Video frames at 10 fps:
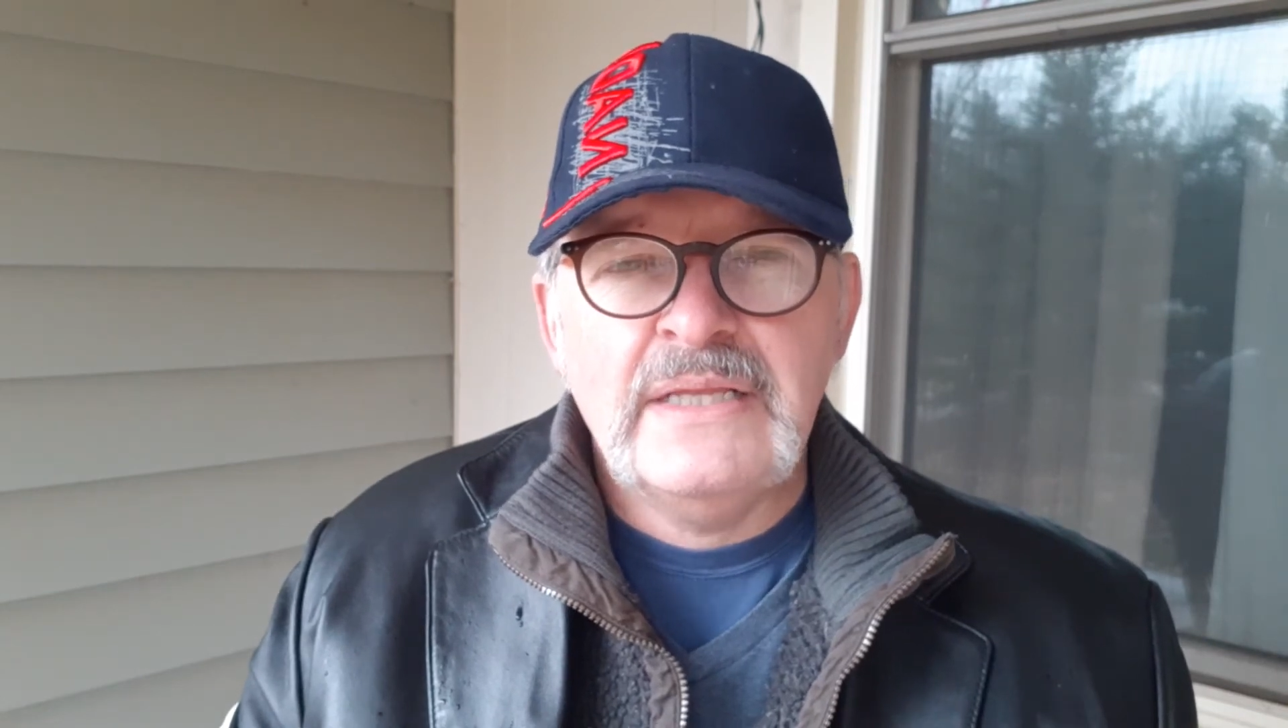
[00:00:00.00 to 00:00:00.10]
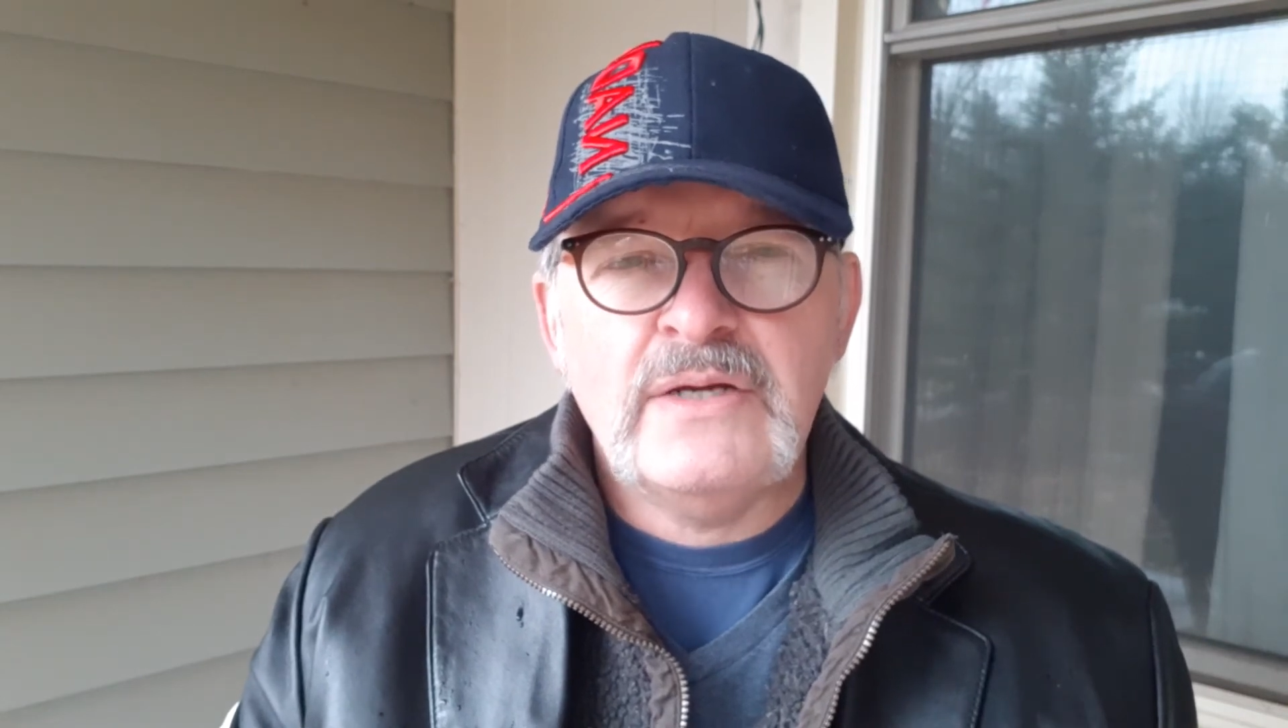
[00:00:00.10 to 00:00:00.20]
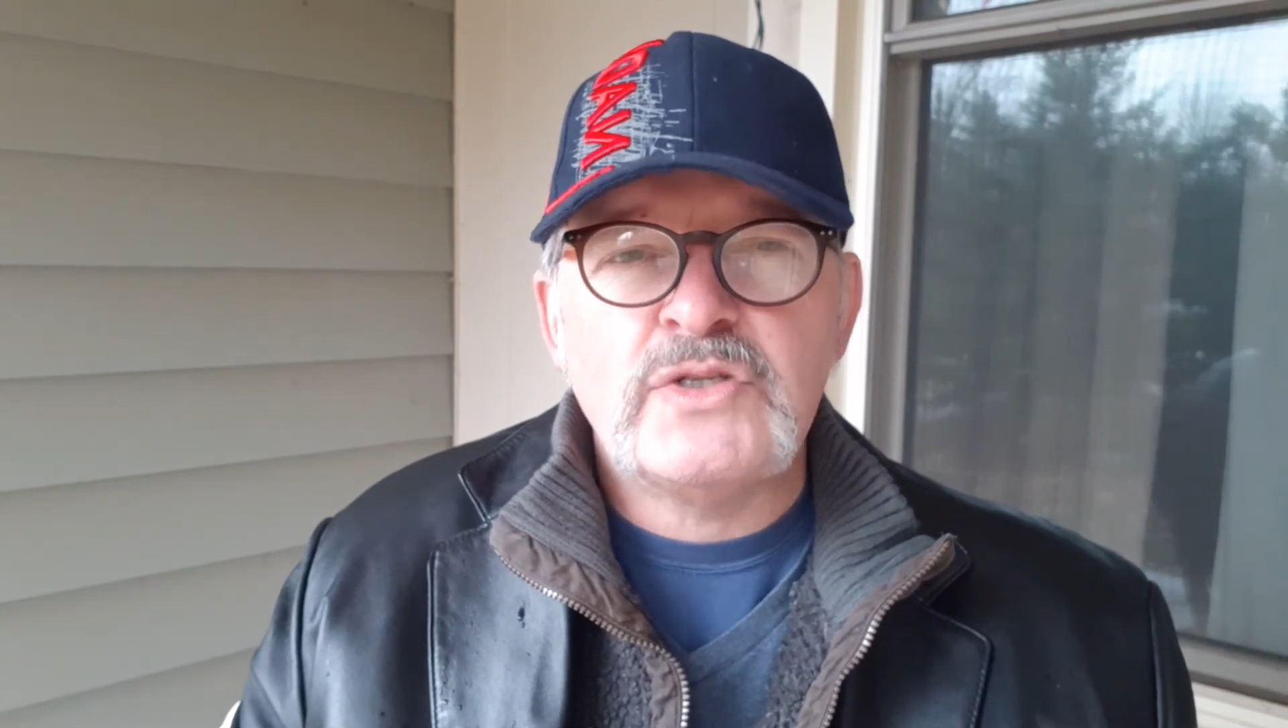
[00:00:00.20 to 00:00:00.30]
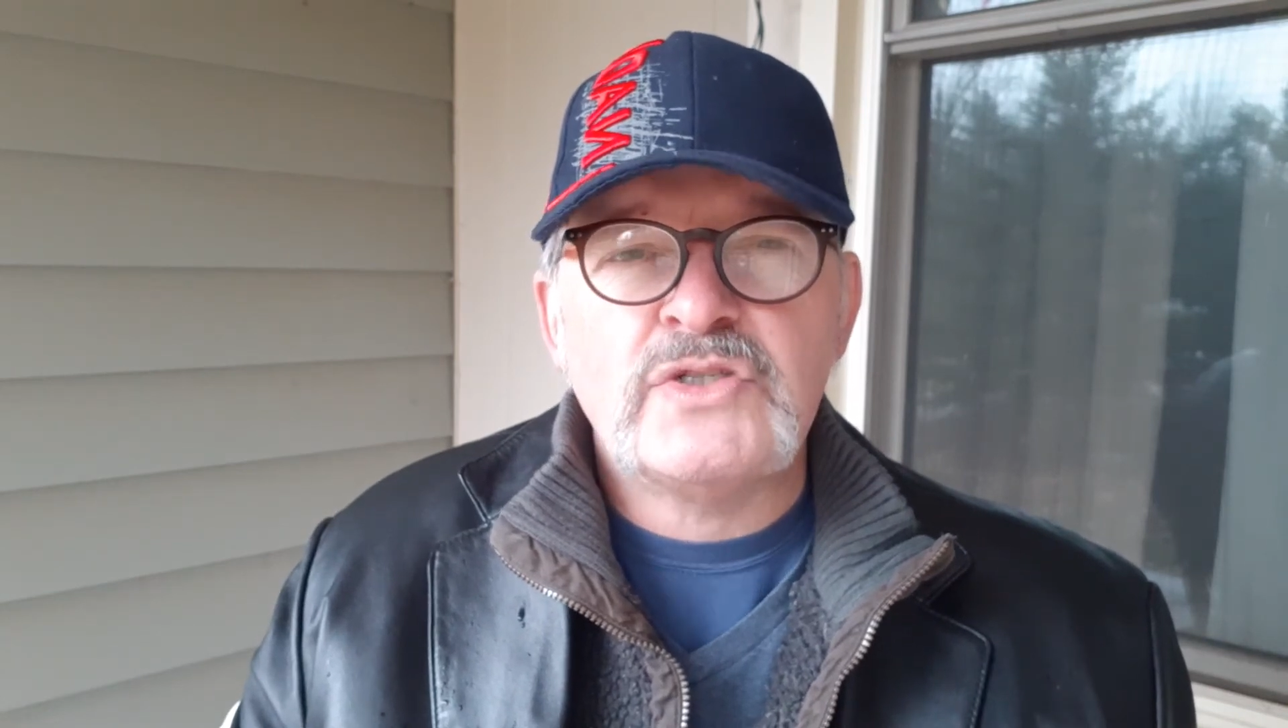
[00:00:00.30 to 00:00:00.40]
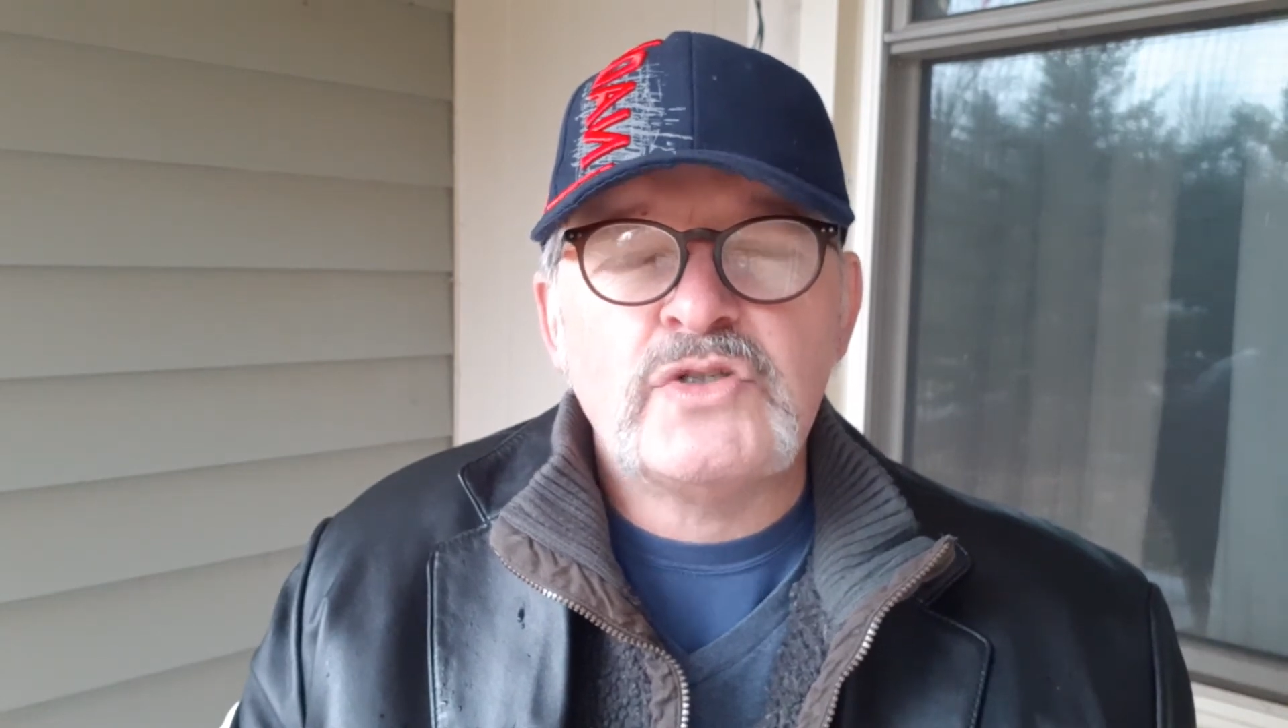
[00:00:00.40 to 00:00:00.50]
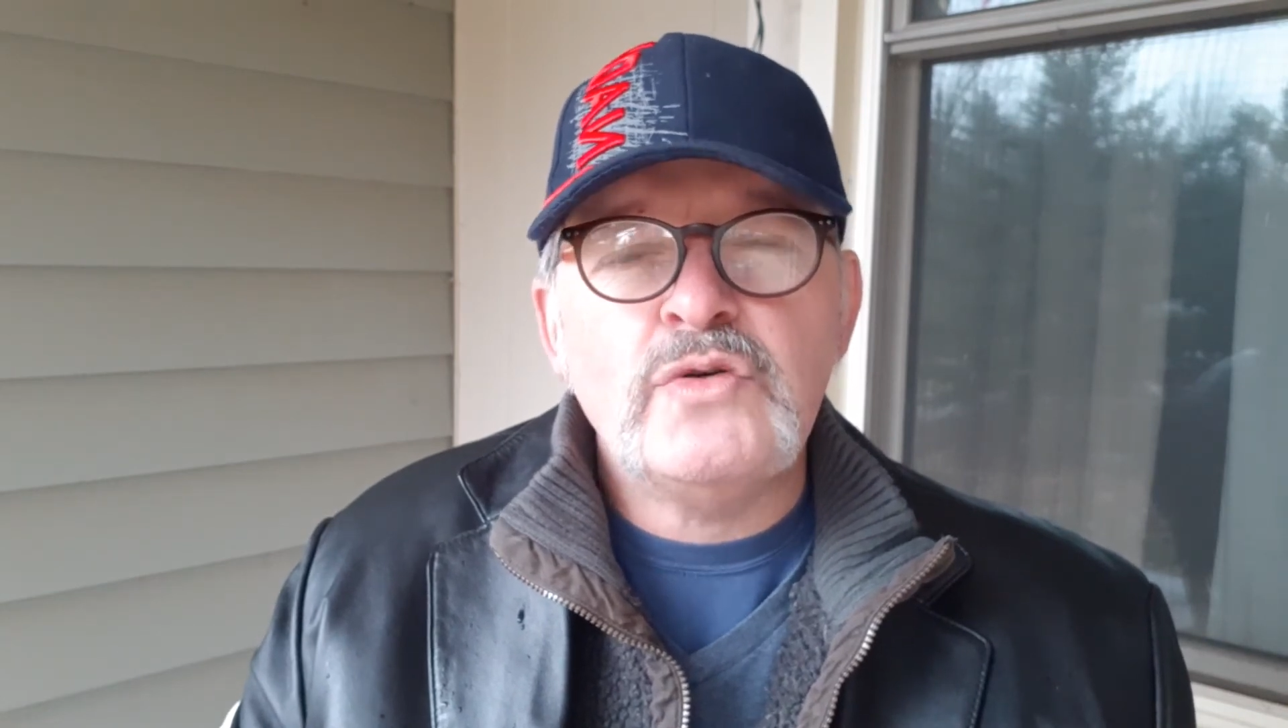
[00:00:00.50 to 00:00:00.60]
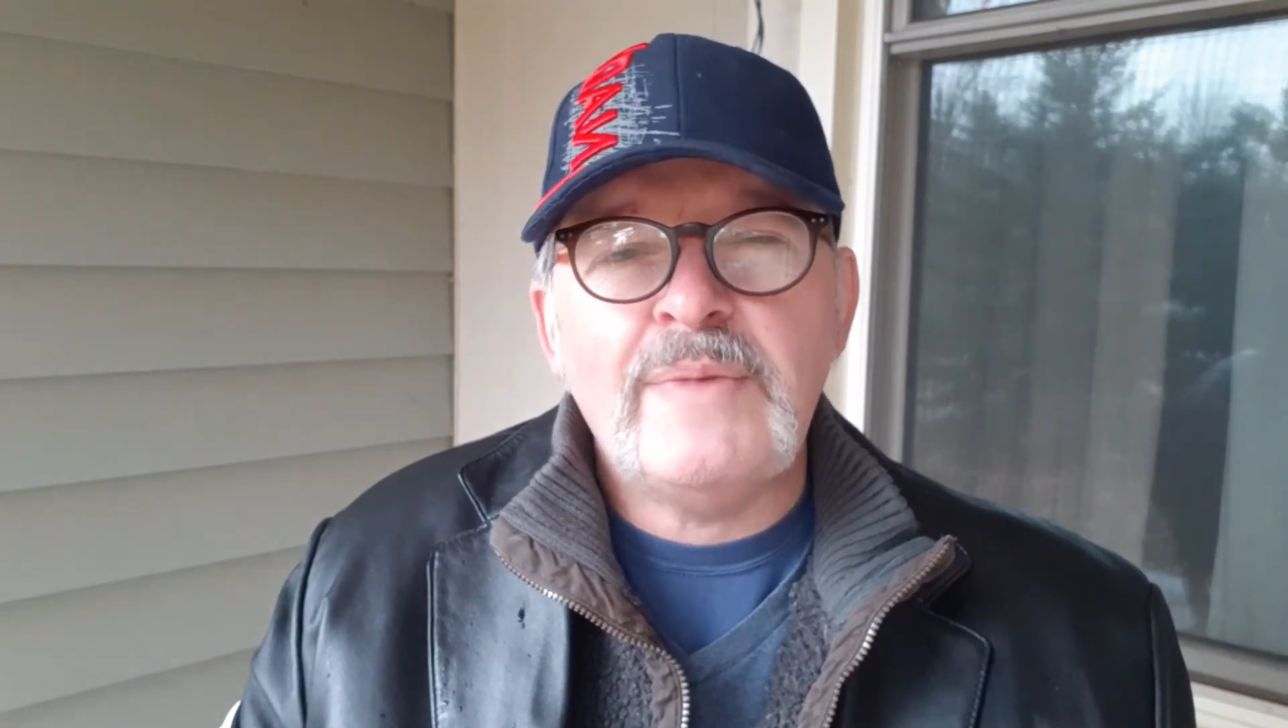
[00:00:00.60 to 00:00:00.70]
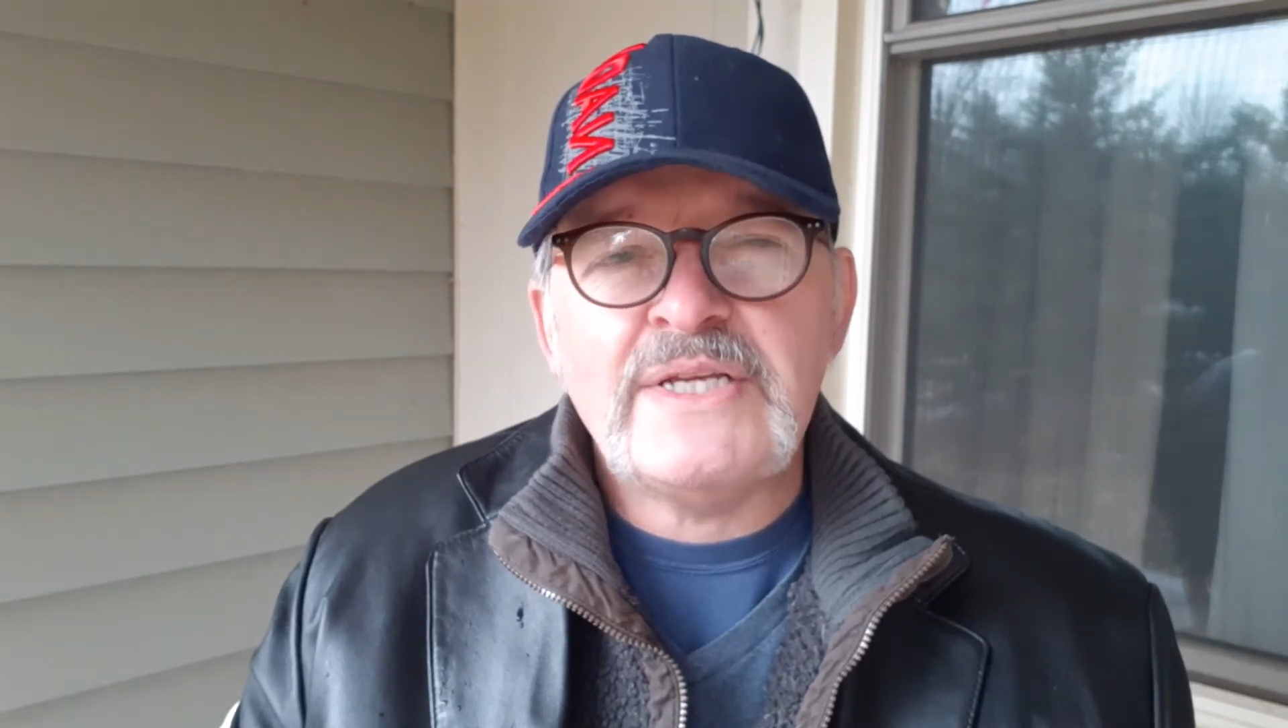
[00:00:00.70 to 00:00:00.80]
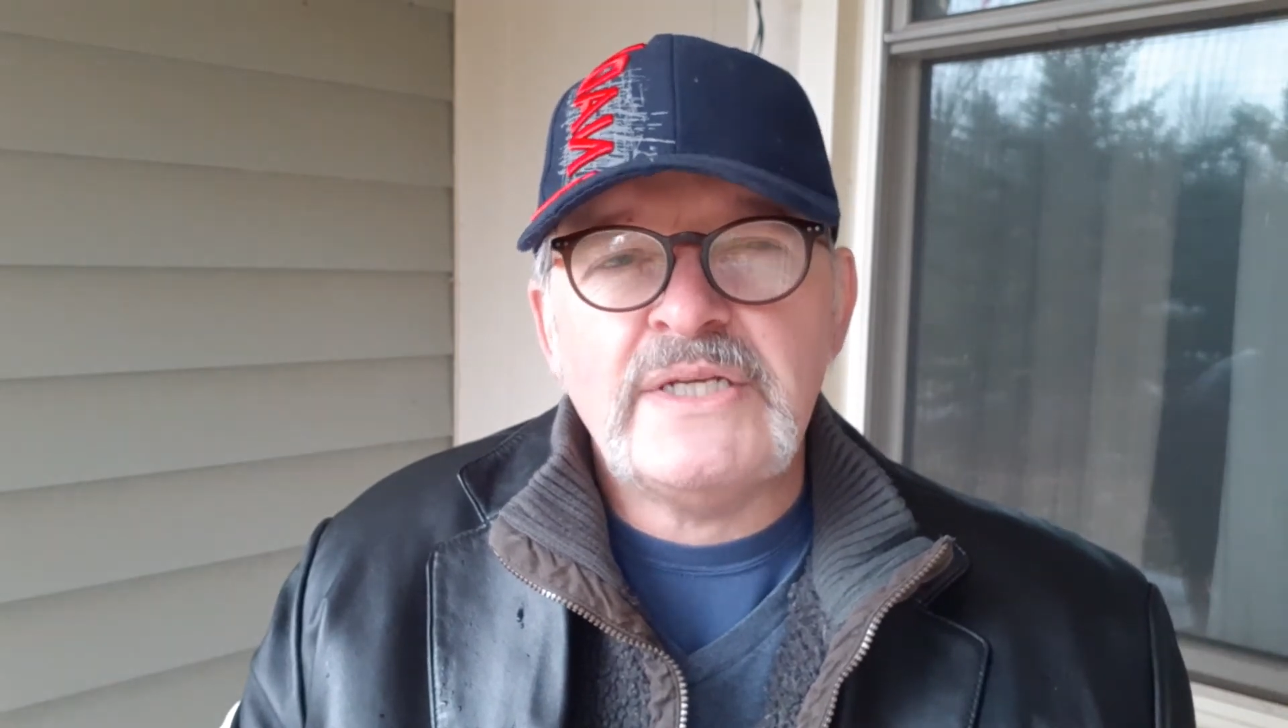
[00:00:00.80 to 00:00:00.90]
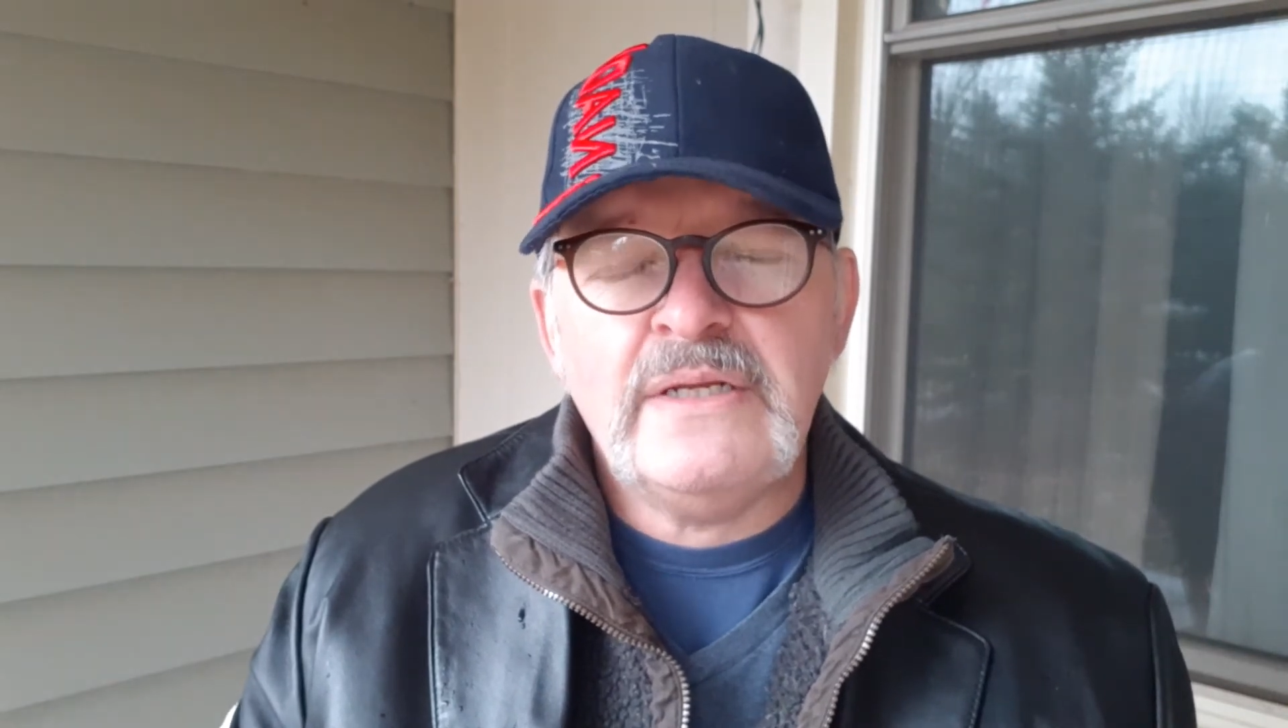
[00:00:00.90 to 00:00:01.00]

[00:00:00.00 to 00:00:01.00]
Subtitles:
there's too much